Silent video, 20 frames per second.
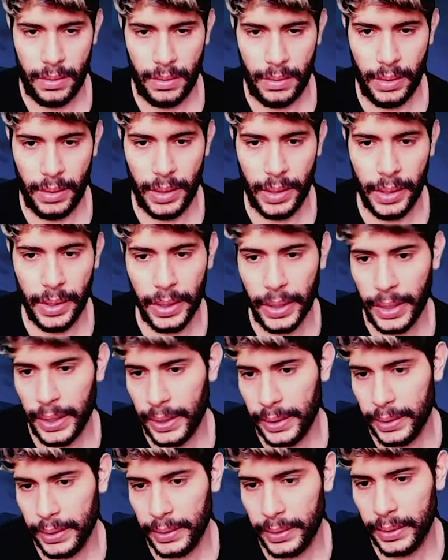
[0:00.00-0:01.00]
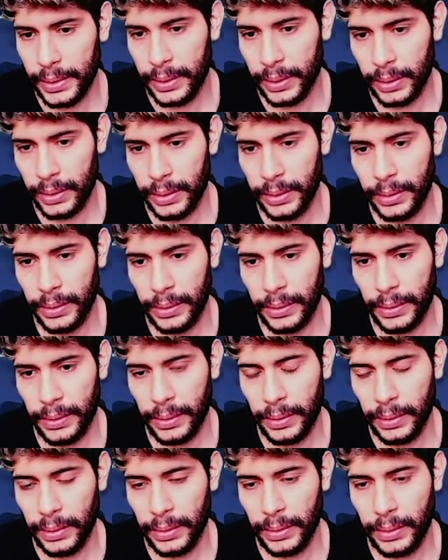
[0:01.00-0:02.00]
And
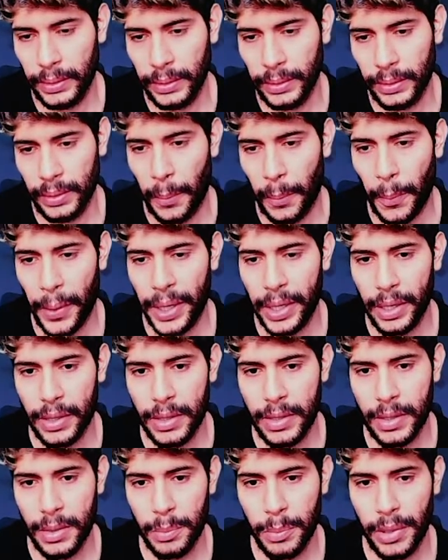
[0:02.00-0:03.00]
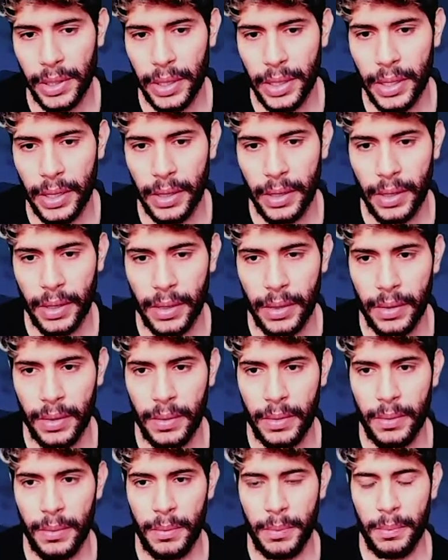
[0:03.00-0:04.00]
we can simply
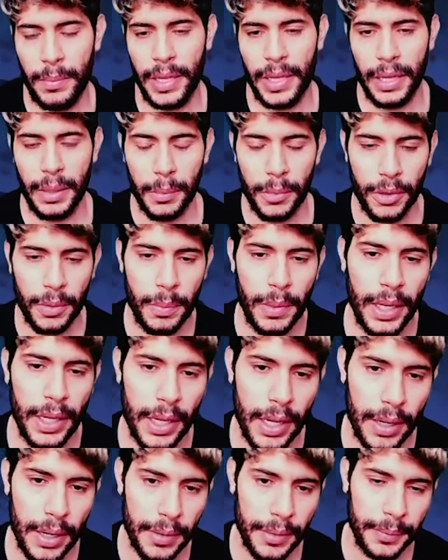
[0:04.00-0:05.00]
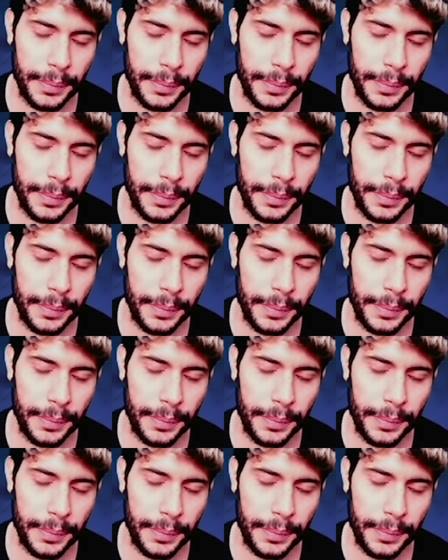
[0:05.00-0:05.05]
Behemoth Blade here.